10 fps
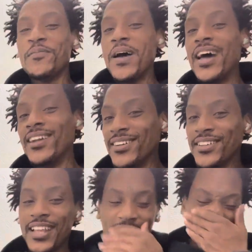matter.
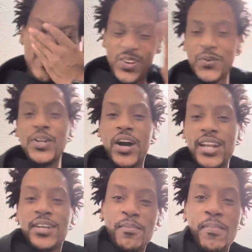We know how to
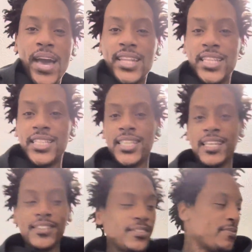combat these things.